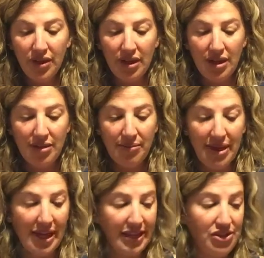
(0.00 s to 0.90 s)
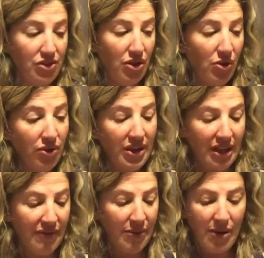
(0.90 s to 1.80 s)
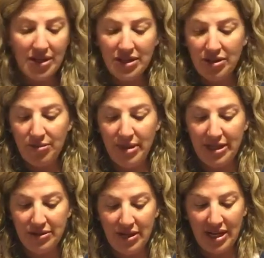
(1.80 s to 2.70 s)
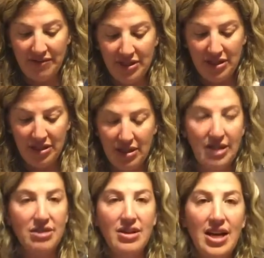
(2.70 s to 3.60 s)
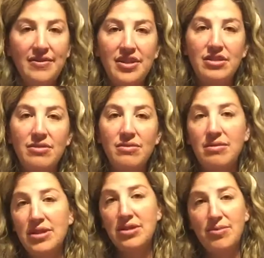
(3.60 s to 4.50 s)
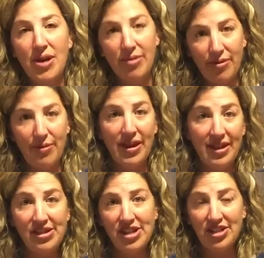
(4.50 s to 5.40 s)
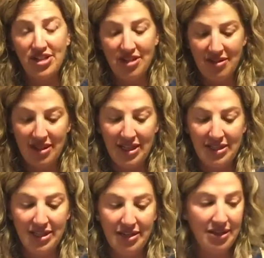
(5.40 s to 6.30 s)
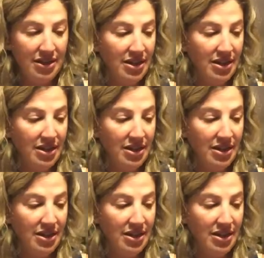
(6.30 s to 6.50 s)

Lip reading: But I can do the whole thing if I want to, but I don't have to. Which probably would make the injection easier.